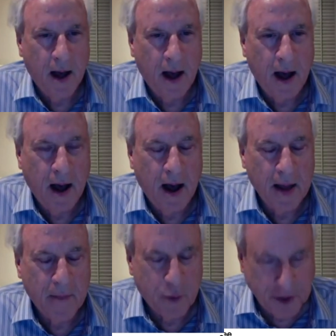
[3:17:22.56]
I
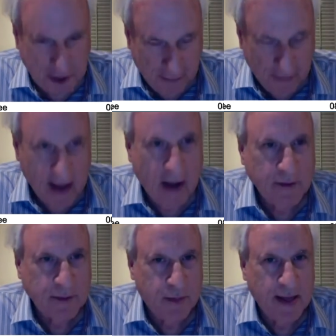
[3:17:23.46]
appreciate that. I was
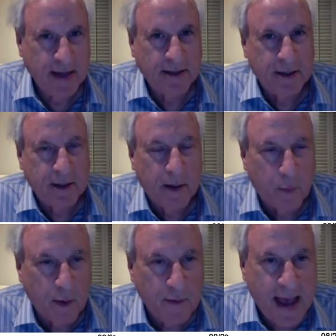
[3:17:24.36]
planning to
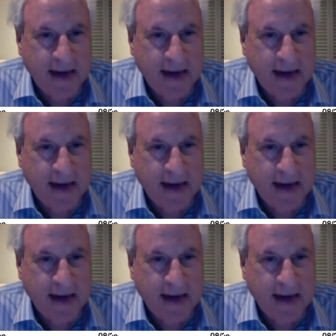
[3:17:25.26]
abbreviate it.